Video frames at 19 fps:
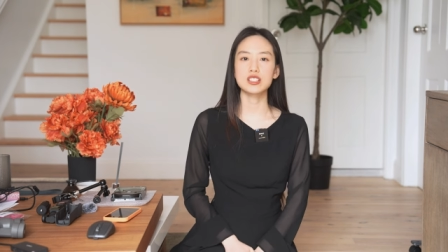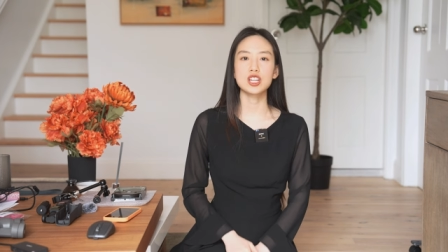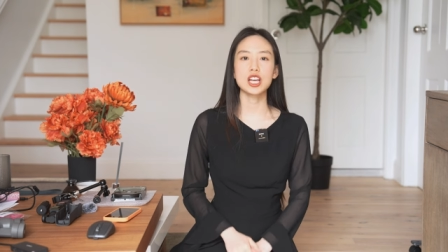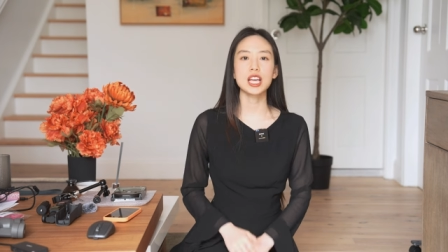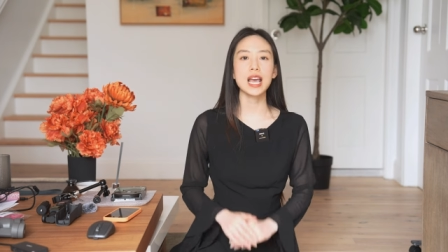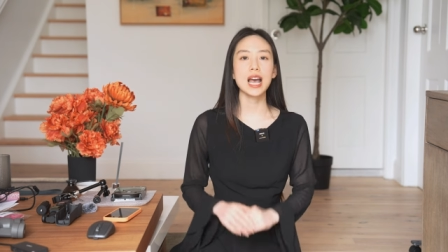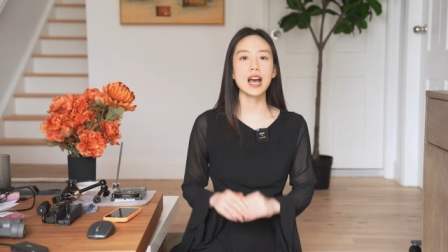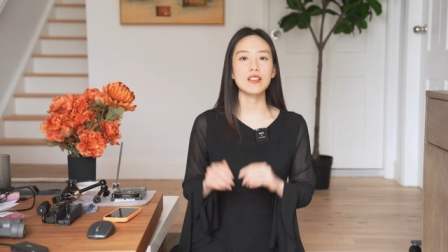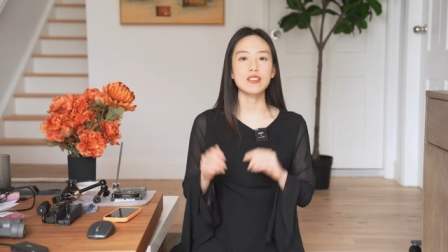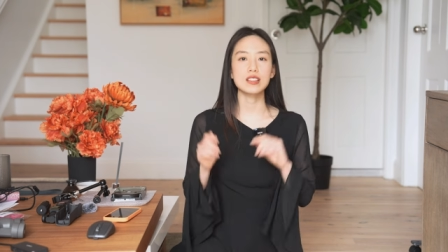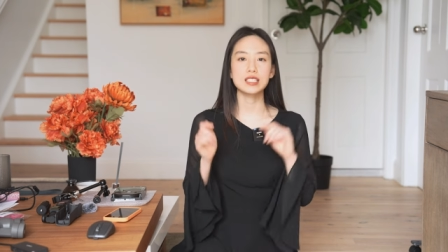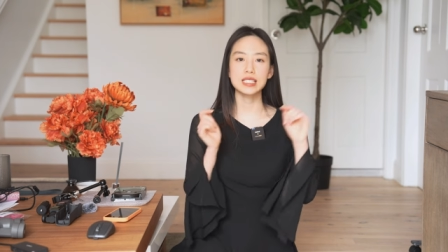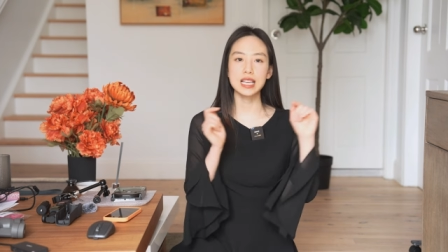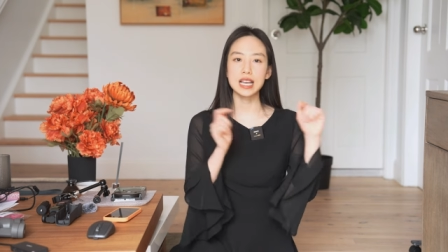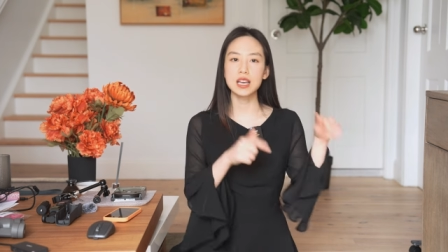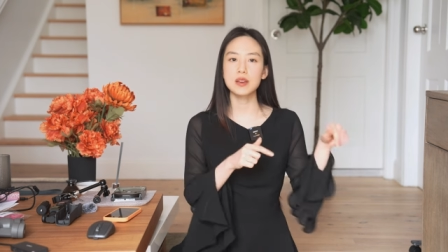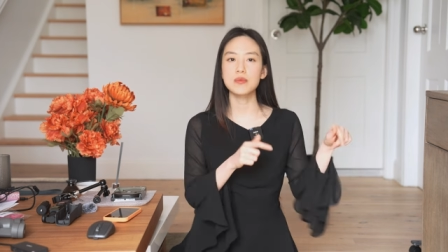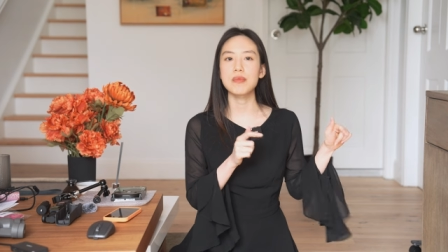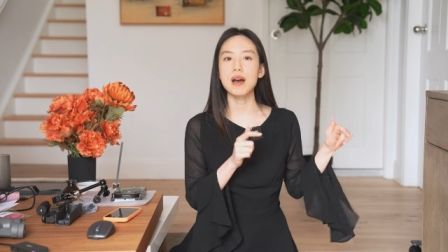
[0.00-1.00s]
Check out the
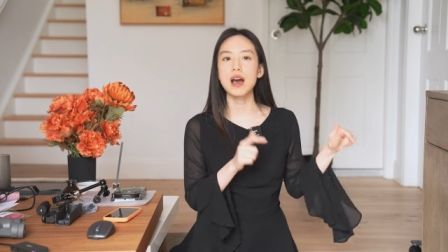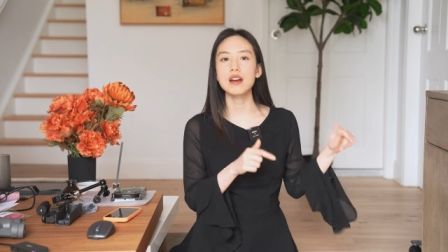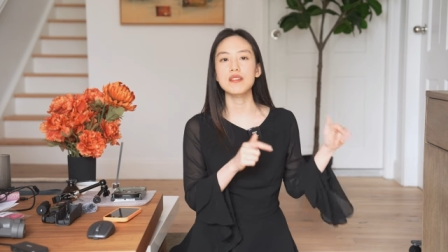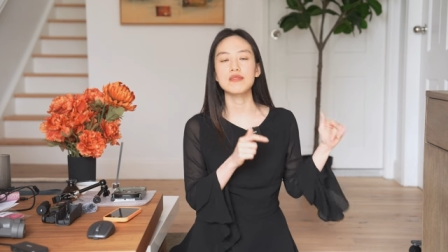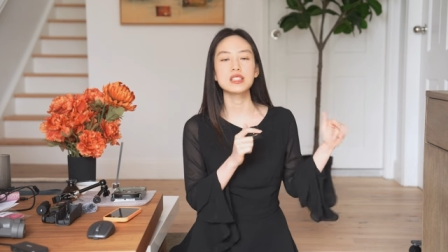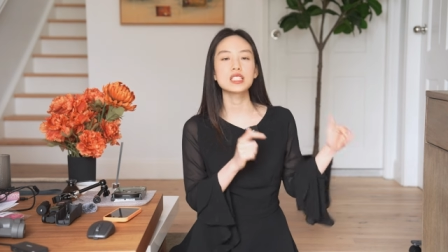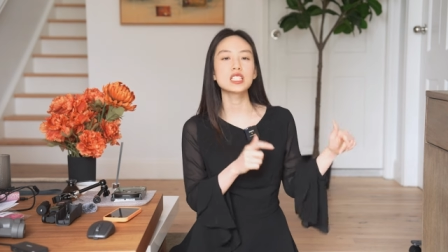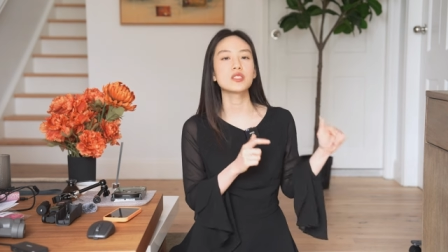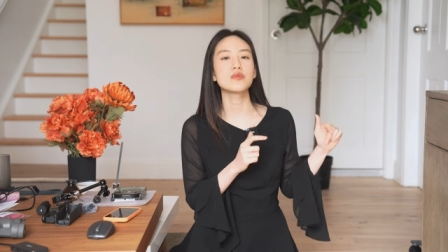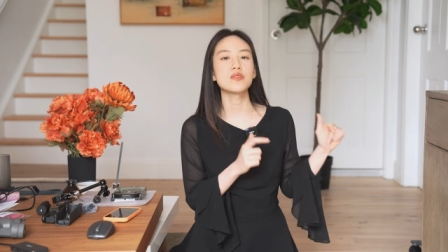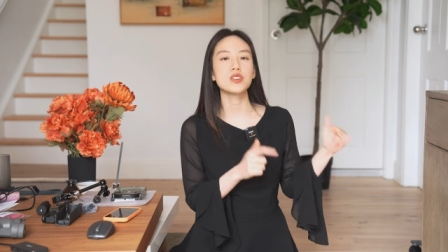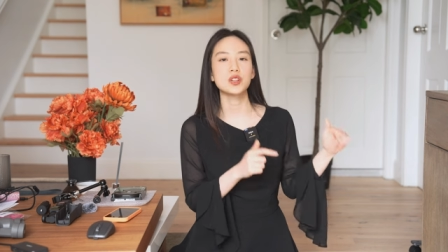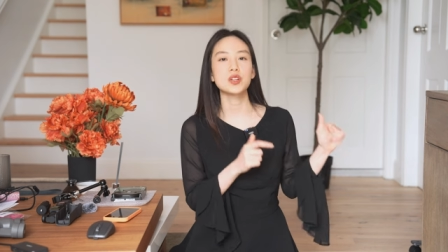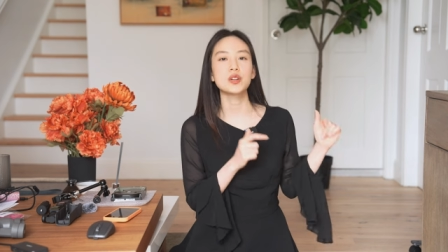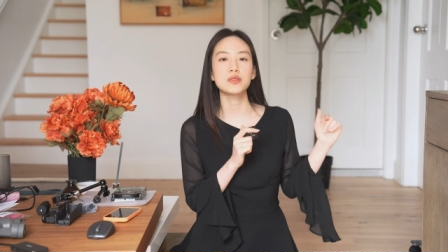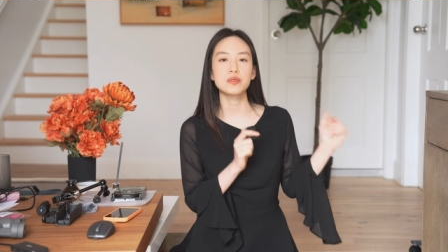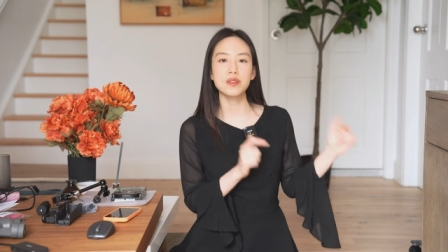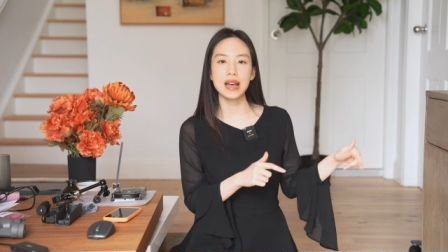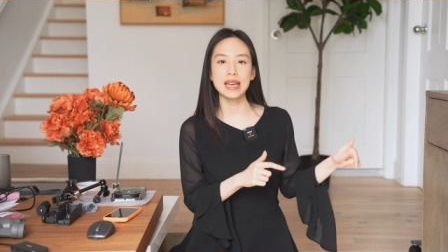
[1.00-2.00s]
second part of this
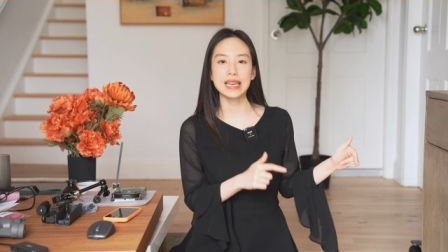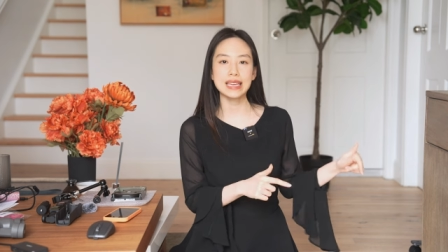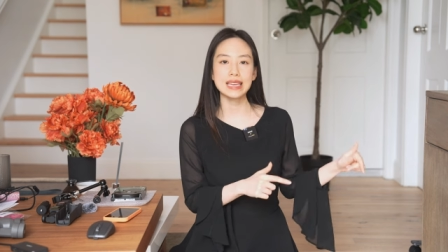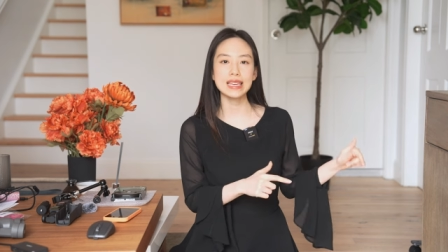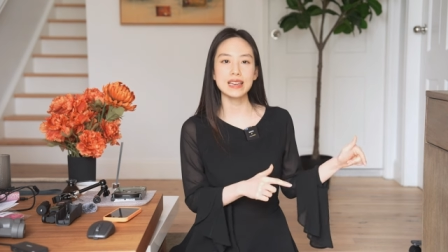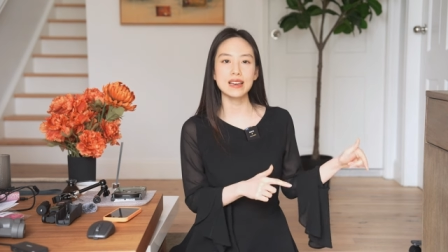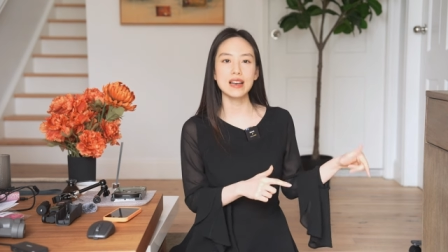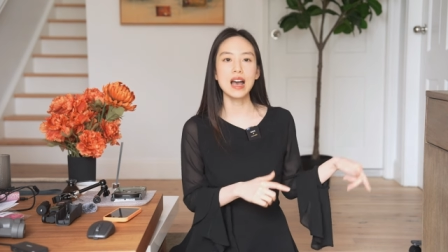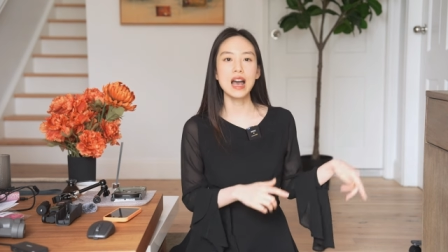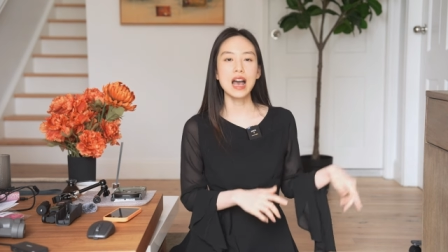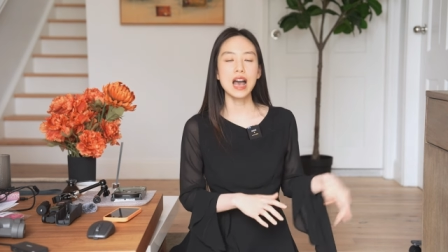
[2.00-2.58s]
video right here.